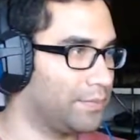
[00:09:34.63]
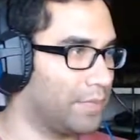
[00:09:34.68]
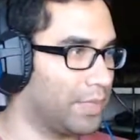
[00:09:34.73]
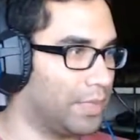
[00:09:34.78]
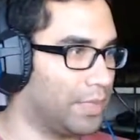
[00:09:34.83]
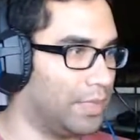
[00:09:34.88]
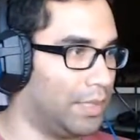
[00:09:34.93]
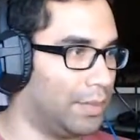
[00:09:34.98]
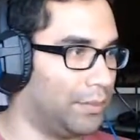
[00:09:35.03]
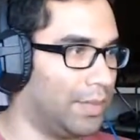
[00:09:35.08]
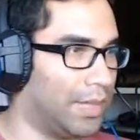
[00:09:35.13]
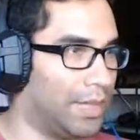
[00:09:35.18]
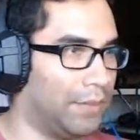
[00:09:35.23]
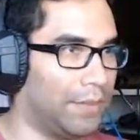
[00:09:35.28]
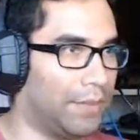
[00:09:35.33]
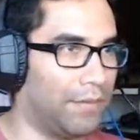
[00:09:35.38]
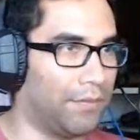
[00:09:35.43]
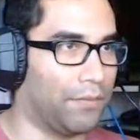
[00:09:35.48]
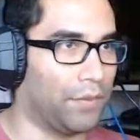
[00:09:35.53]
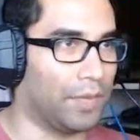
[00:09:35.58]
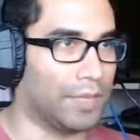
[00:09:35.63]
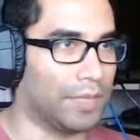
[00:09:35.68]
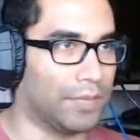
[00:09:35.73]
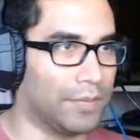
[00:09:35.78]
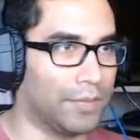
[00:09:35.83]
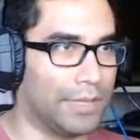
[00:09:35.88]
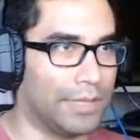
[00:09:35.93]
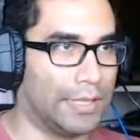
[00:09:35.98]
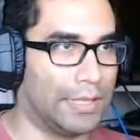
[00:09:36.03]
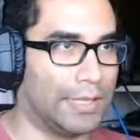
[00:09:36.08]
Oh man, my voice
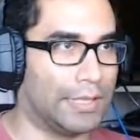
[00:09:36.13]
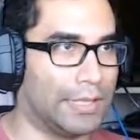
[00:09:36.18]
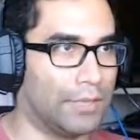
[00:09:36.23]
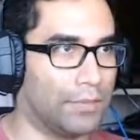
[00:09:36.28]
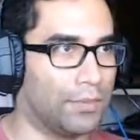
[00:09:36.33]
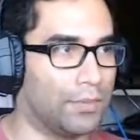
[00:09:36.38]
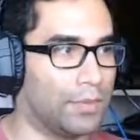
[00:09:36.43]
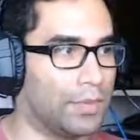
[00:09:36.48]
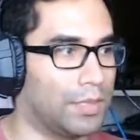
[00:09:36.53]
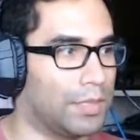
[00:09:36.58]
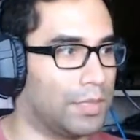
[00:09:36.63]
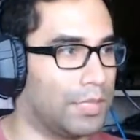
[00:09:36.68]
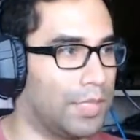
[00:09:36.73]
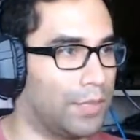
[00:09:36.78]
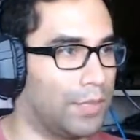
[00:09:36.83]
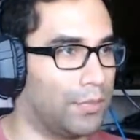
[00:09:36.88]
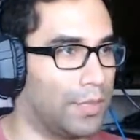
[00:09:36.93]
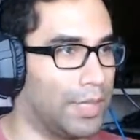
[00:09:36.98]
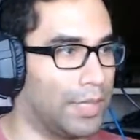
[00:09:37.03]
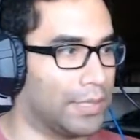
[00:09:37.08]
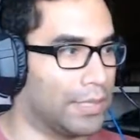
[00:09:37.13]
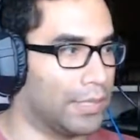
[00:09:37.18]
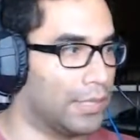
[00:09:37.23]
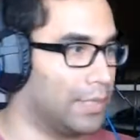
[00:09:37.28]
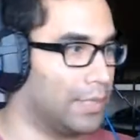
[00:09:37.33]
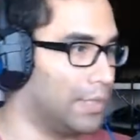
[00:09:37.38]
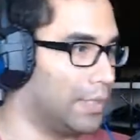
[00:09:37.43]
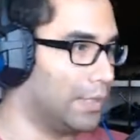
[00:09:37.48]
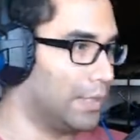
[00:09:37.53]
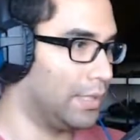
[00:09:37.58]
really needs to take a rest.
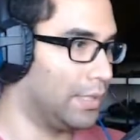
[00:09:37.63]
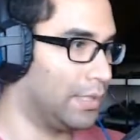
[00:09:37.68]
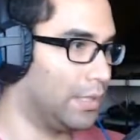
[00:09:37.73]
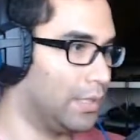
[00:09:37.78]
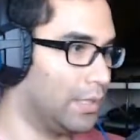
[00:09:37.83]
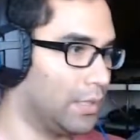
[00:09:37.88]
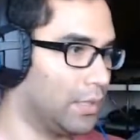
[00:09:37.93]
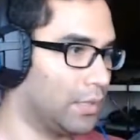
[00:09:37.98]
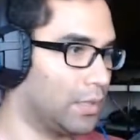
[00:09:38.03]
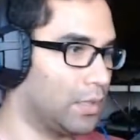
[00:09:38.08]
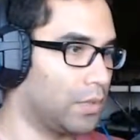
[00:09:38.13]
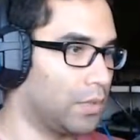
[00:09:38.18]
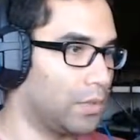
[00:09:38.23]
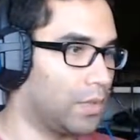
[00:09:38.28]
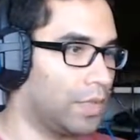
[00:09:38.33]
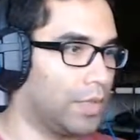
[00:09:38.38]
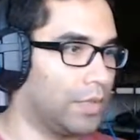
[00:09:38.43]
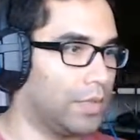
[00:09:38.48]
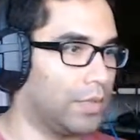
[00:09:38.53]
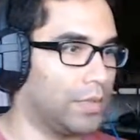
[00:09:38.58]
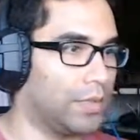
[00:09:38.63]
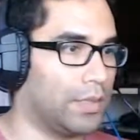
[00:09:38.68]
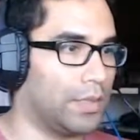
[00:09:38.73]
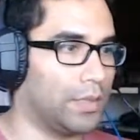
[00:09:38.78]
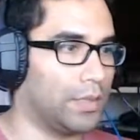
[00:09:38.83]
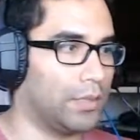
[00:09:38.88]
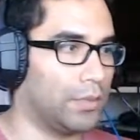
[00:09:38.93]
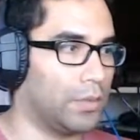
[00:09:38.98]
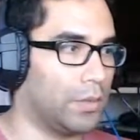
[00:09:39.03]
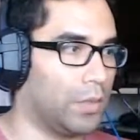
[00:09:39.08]
You want it?
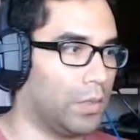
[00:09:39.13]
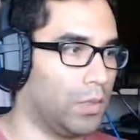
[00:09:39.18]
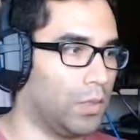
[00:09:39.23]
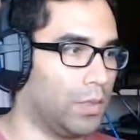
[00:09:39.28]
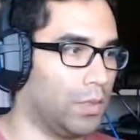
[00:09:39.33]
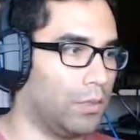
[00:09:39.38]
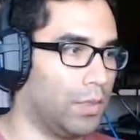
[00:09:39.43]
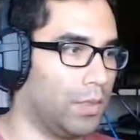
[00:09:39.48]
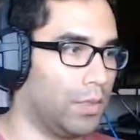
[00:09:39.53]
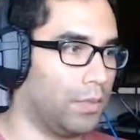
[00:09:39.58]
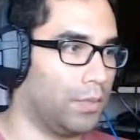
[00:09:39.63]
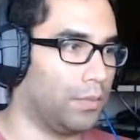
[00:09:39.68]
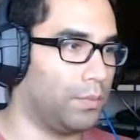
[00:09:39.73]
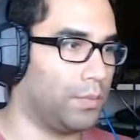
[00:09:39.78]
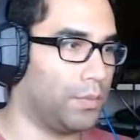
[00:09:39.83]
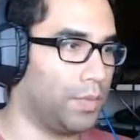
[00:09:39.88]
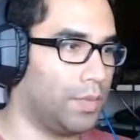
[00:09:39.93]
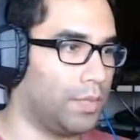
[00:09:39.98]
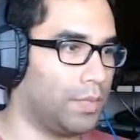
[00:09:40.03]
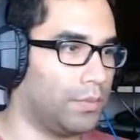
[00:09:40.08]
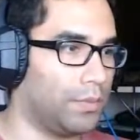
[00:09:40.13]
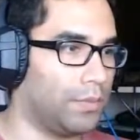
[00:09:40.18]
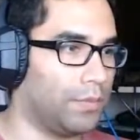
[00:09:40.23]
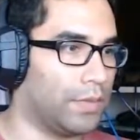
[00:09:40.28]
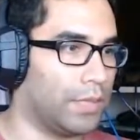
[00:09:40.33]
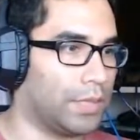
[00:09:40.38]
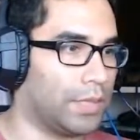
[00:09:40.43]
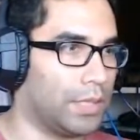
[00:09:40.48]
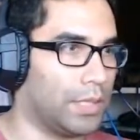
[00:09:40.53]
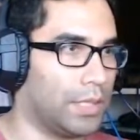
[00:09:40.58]
Mirror, why is the
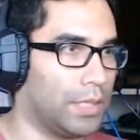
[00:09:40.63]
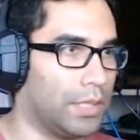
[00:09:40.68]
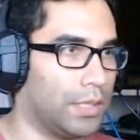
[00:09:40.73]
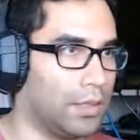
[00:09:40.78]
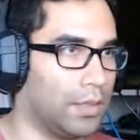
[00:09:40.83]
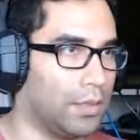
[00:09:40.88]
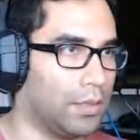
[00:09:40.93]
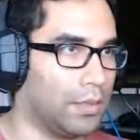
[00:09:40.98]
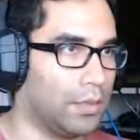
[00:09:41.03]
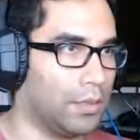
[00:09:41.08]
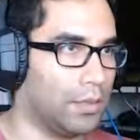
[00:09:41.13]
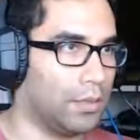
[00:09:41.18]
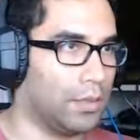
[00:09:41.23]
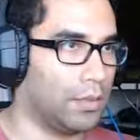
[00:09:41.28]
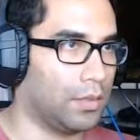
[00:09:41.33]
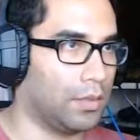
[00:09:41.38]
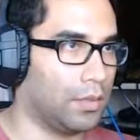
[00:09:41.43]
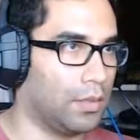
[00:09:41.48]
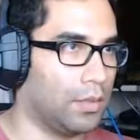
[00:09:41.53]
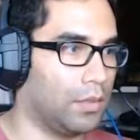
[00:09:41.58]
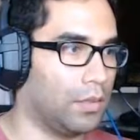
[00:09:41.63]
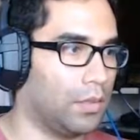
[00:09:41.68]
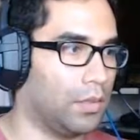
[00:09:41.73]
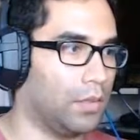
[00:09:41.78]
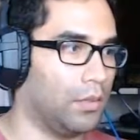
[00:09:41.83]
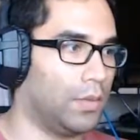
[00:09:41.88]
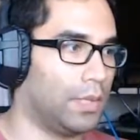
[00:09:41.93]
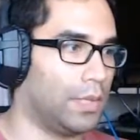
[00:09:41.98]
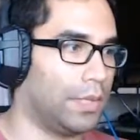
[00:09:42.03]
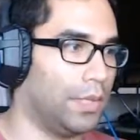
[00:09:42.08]
reflection on?
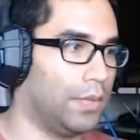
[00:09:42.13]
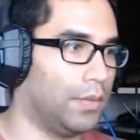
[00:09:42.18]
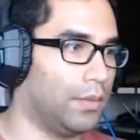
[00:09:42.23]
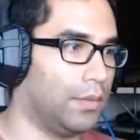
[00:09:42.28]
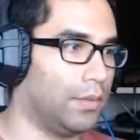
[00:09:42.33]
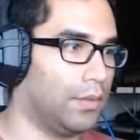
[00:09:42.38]
What the hell?